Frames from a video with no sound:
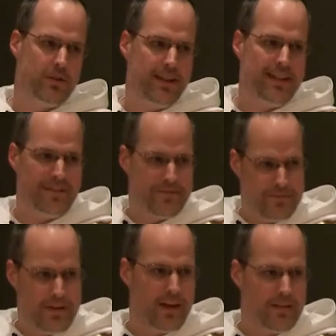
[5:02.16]
and
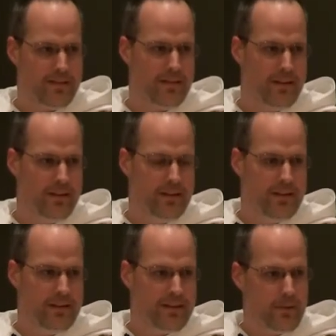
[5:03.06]
that faith
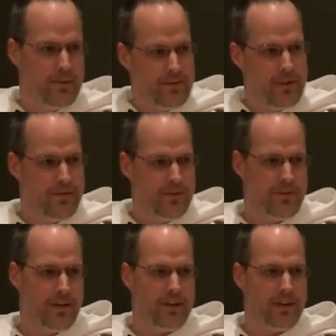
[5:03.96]
that was
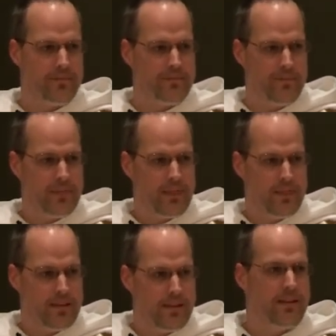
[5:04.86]
necessary
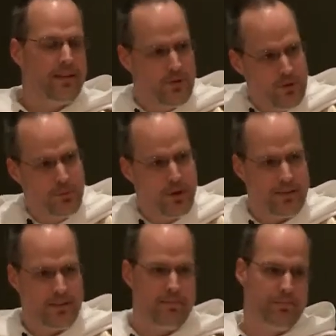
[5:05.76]
to
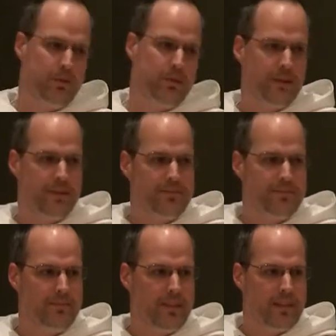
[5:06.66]
break that board.
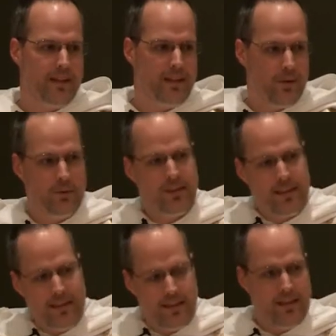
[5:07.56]

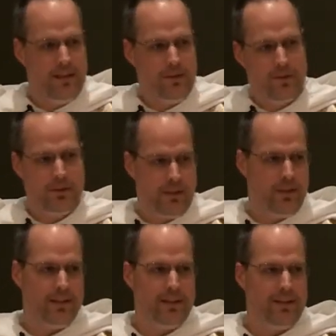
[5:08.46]
Only he or
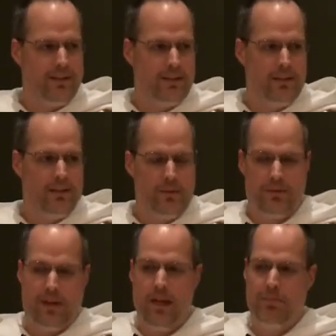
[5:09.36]
she
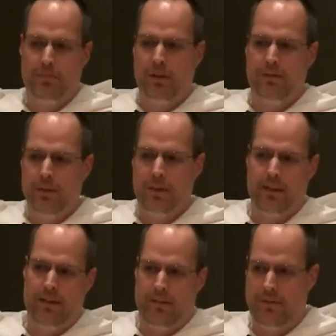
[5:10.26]
was capable of
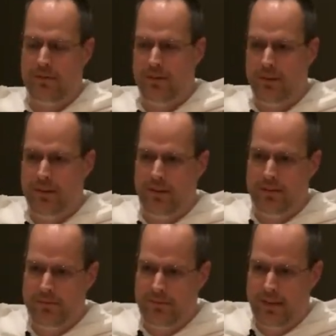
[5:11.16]
doing this.
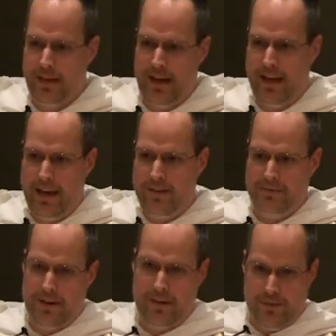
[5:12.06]
And I had to
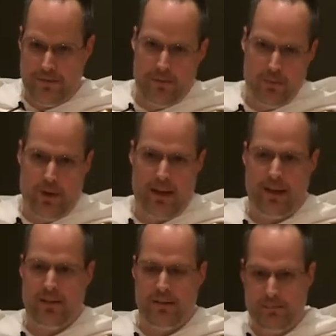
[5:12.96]
find some
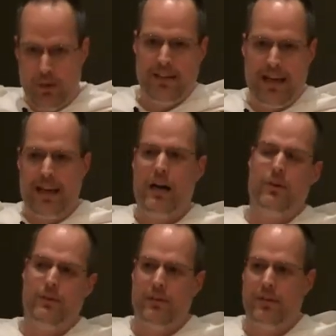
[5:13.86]
way to bring that
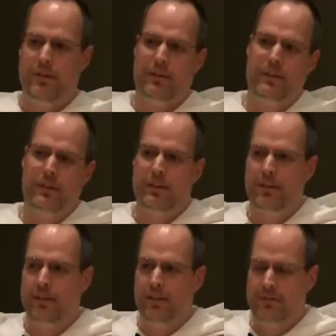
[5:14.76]
out
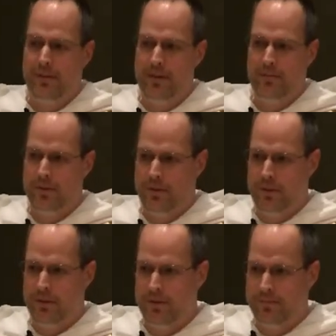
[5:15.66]
of him or
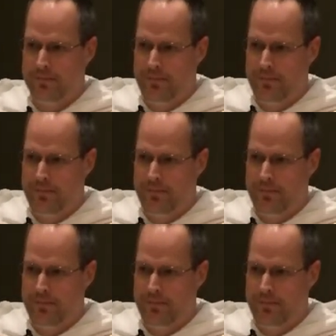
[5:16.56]
her.